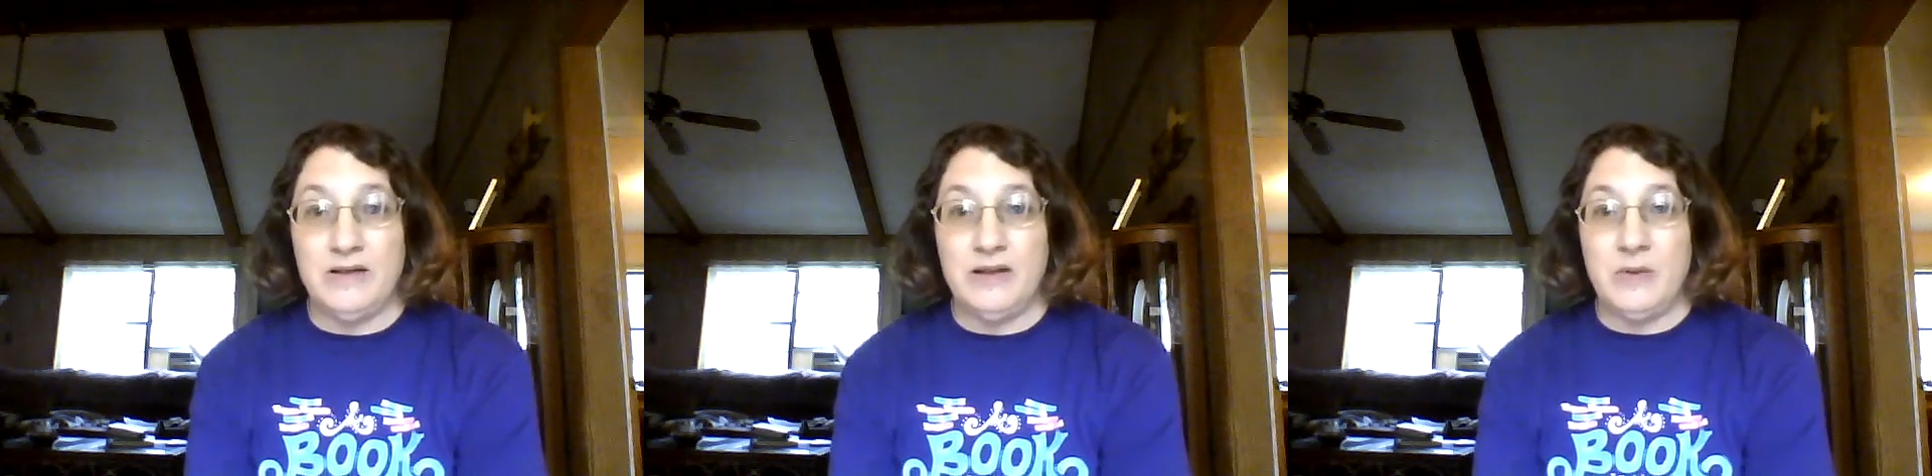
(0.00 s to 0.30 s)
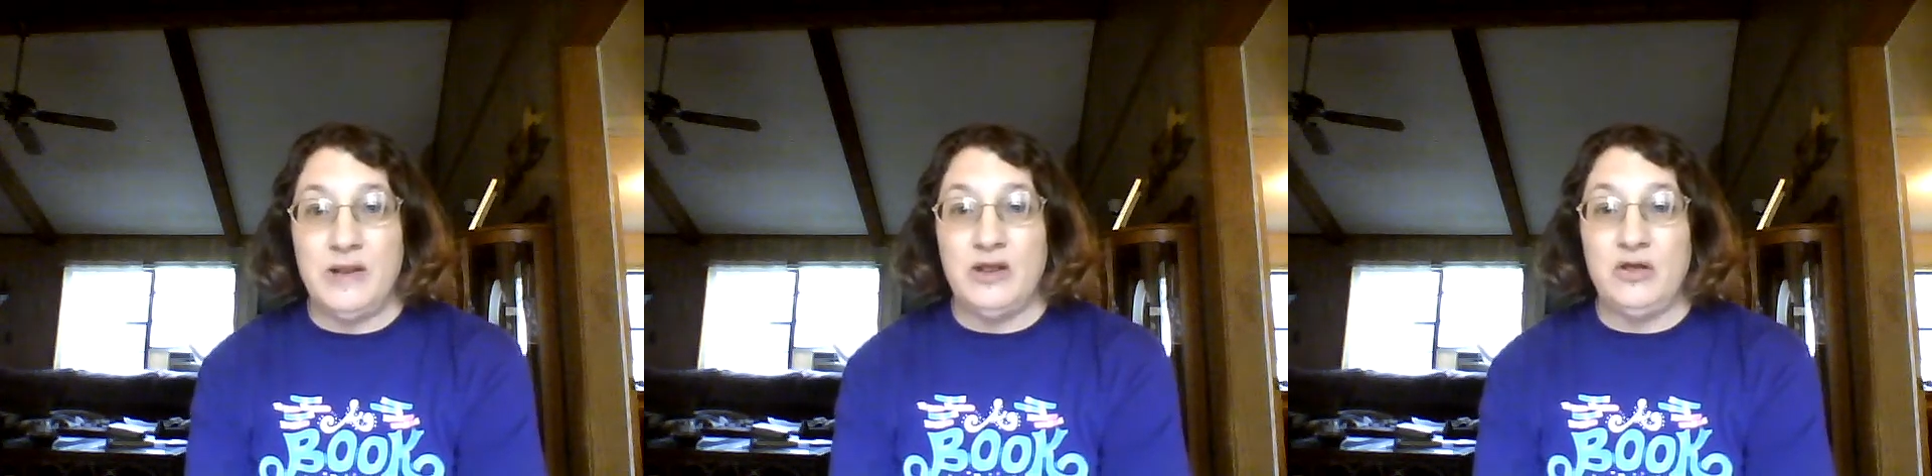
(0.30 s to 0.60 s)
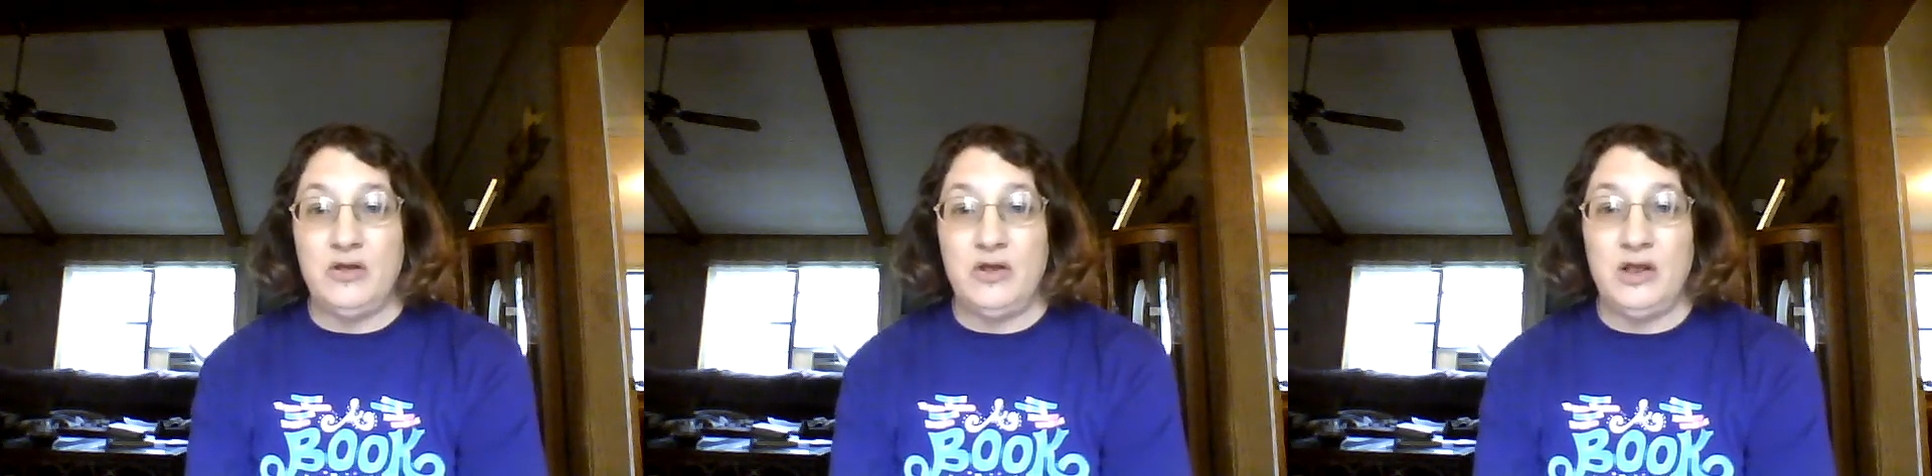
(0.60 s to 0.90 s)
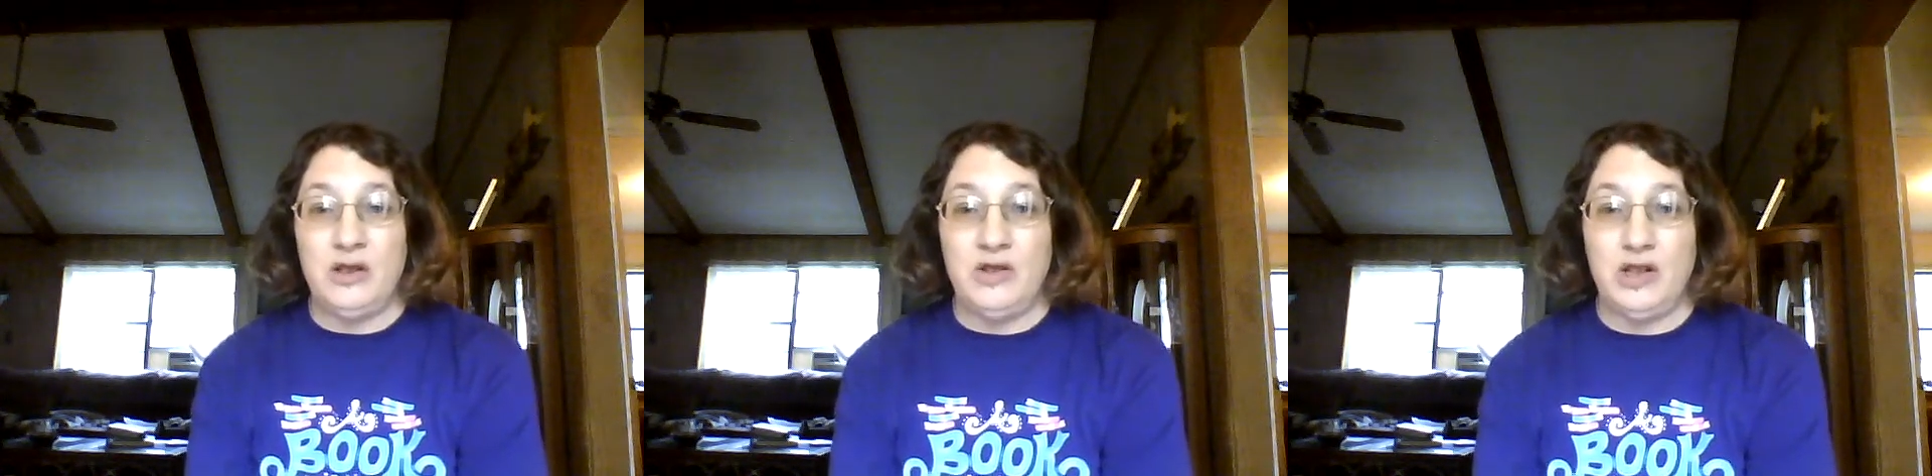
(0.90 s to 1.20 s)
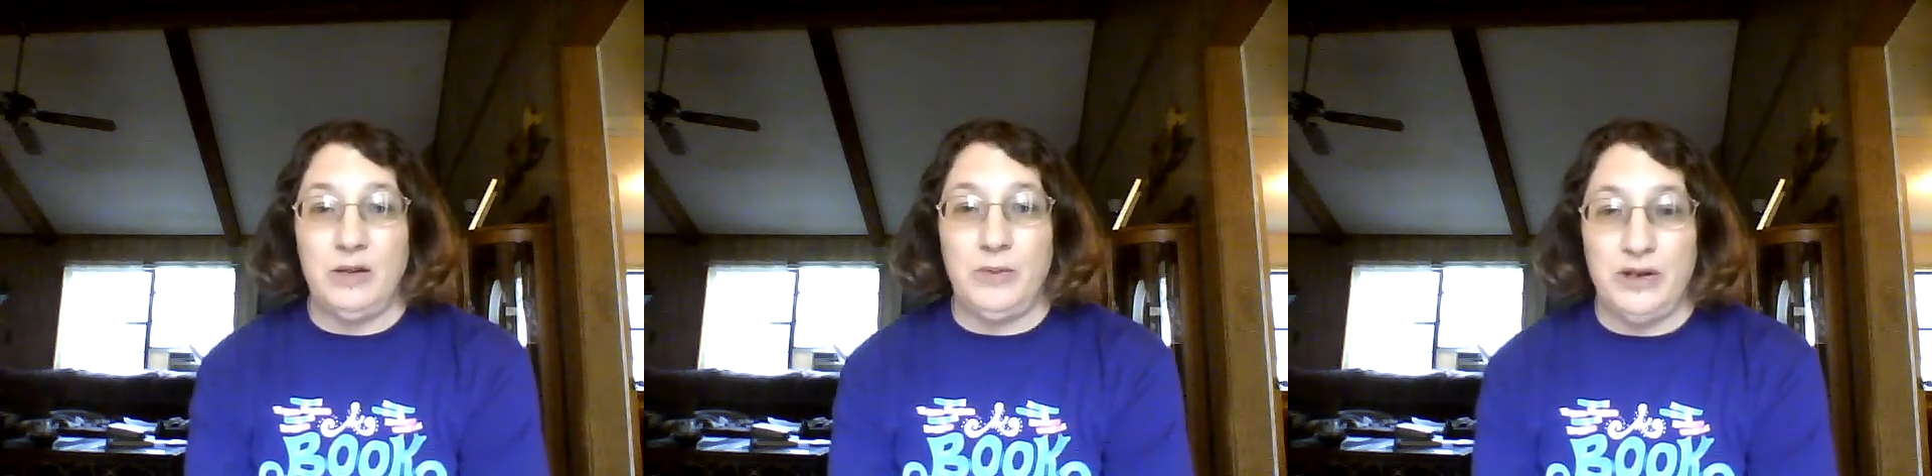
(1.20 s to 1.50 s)
So it wasn't too
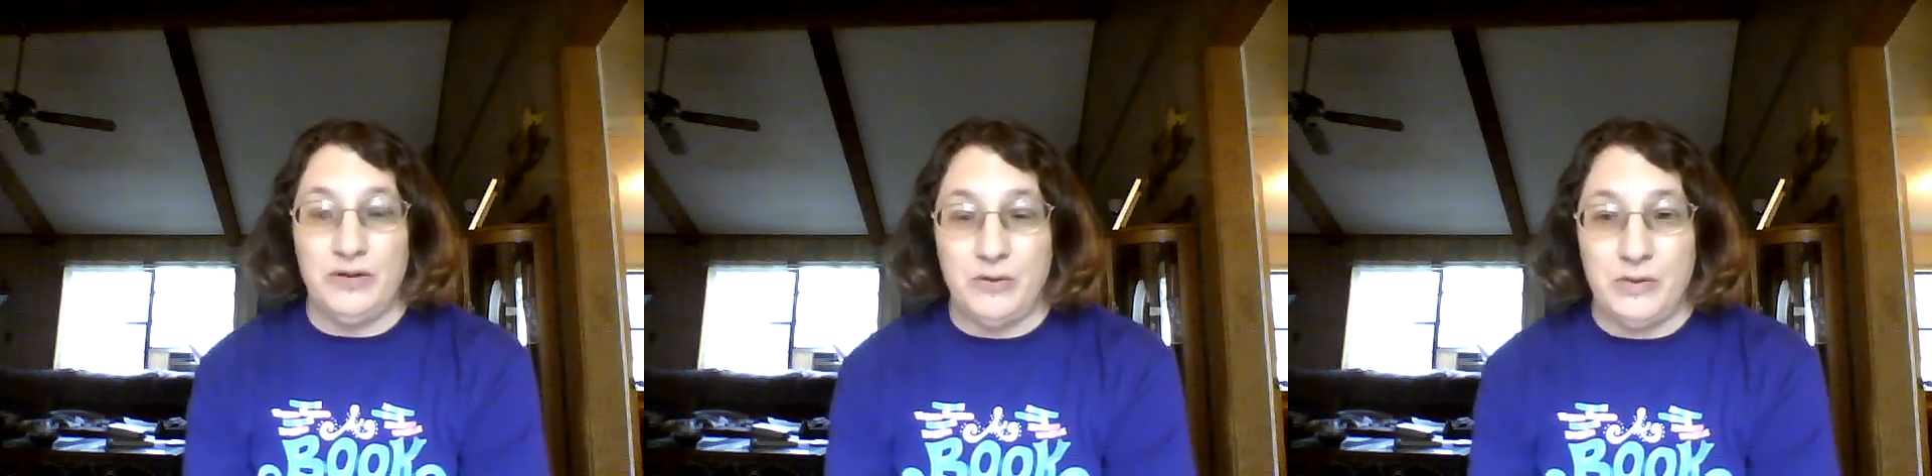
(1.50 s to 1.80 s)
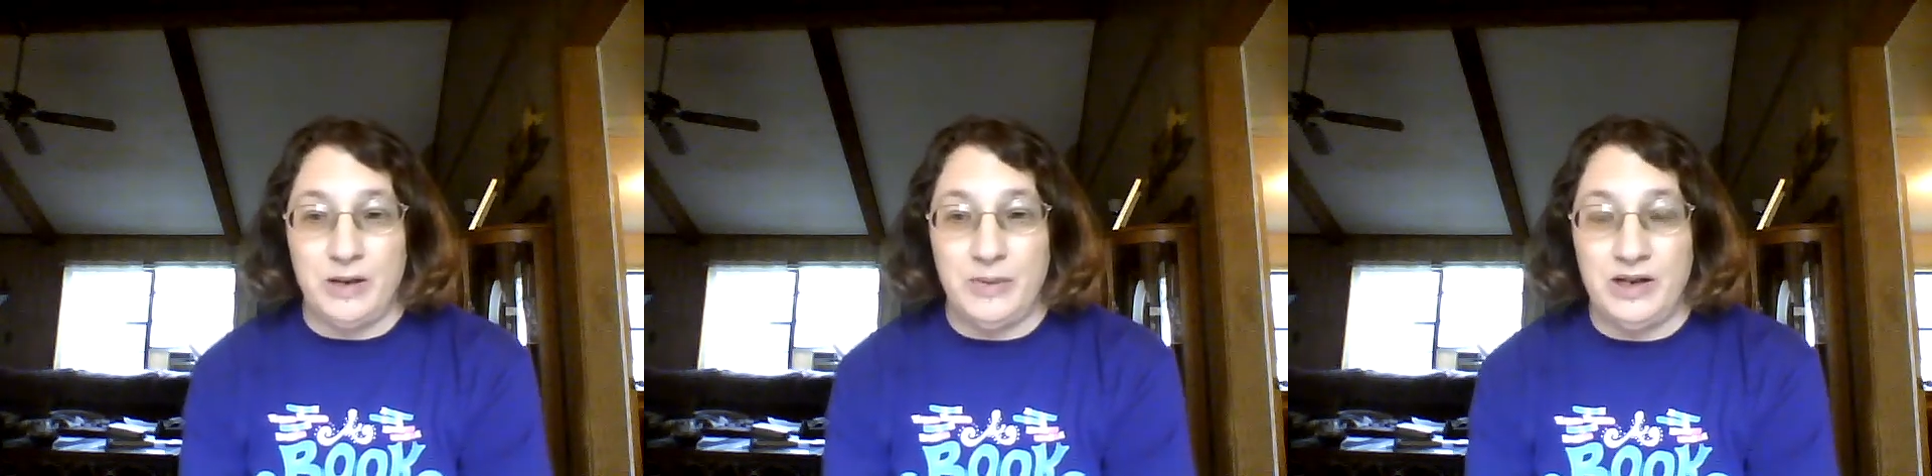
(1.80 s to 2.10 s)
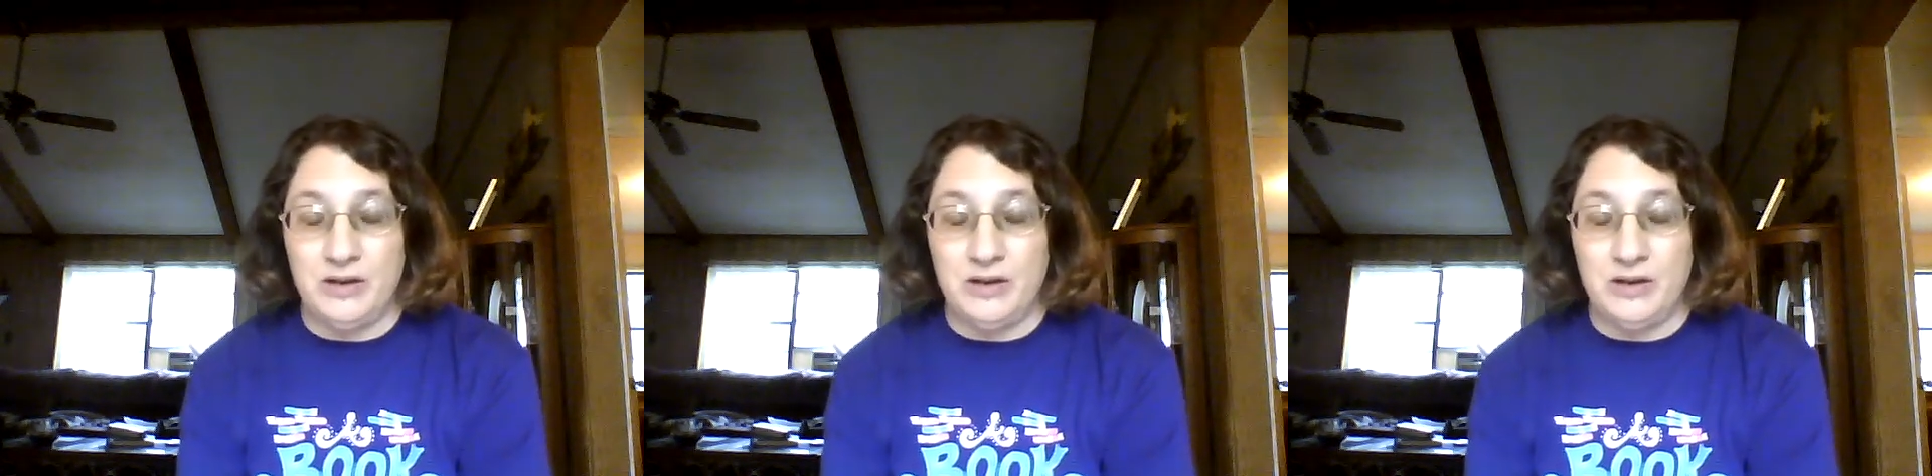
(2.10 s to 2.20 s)
terribly overwhelming.